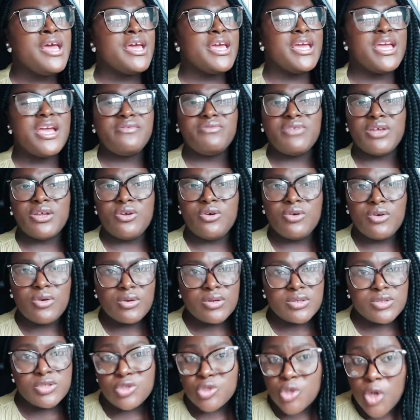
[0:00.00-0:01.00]
If they
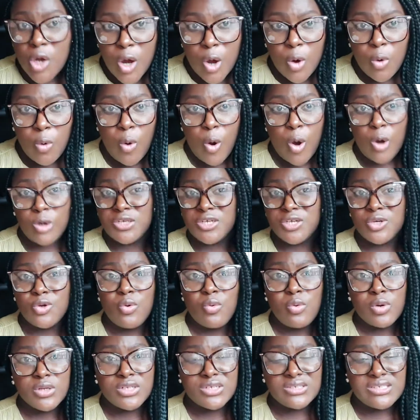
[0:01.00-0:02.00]
don't know, or they
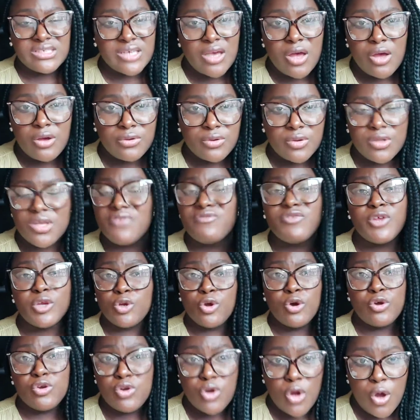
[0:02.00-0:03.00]
don't want to tell, if they
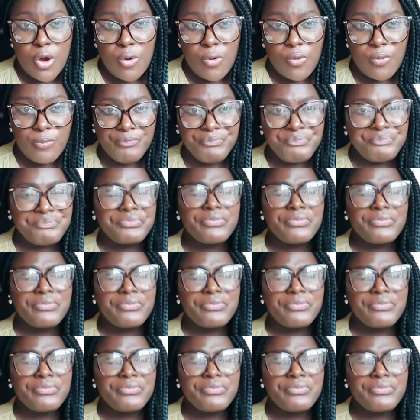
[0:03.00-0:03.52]
don't know,